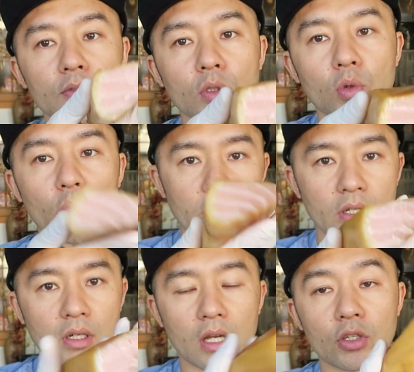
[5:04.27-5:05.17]
So
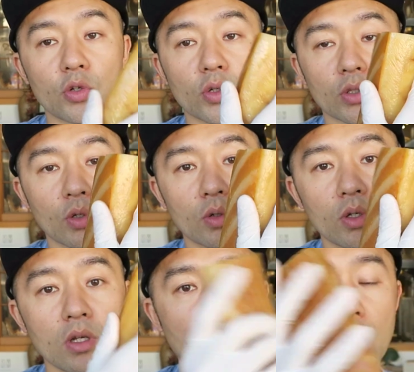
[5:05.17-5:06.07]
uh, cure the
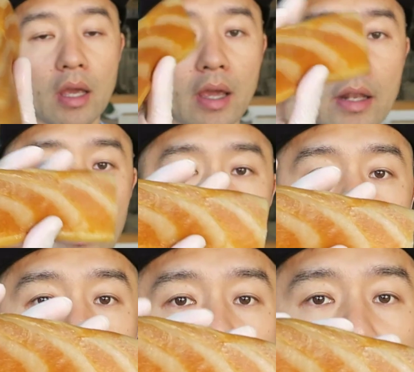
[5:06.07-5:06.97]
toro and
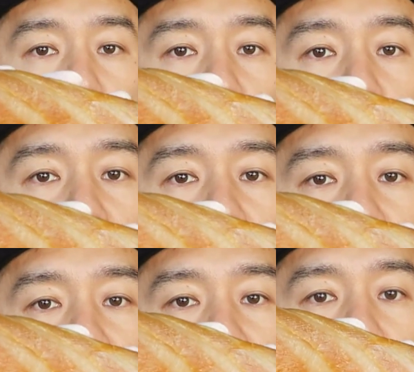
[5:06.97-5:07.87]
then uh, we dry
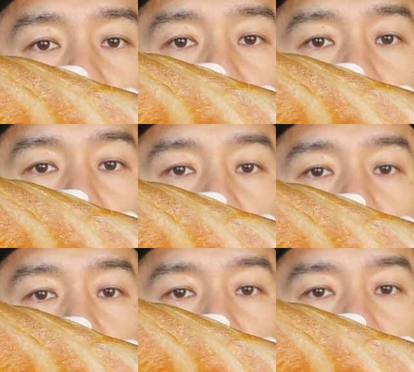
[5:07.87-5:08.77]
age it for two
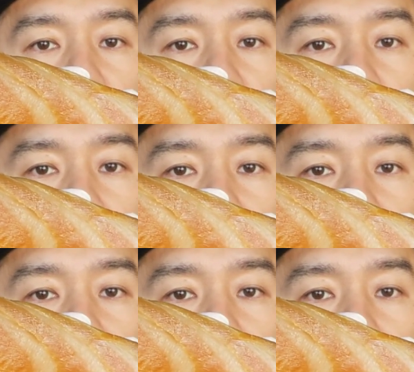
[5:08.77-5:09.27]
or three weeks.